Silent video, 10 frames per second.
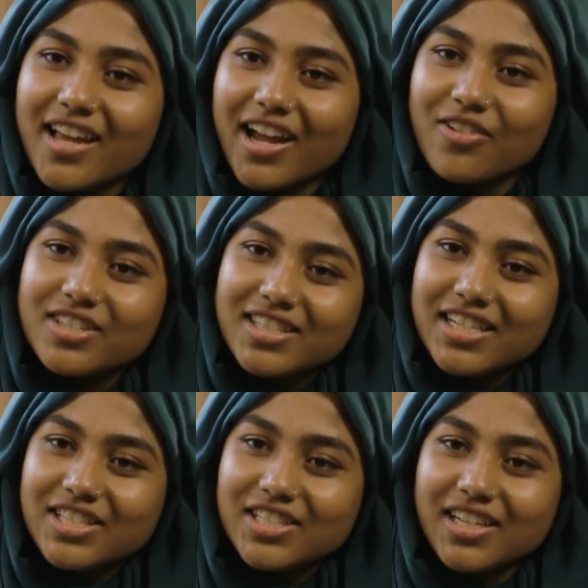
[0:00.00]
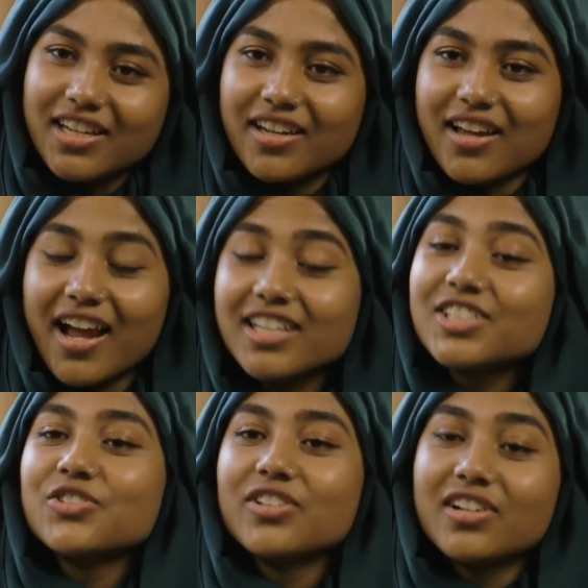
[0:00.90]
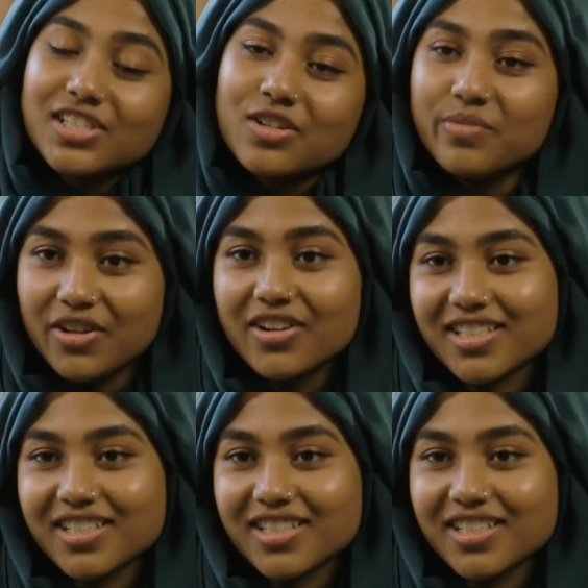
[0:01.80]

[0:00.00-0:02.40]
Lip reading: I was teaching high schoolers computer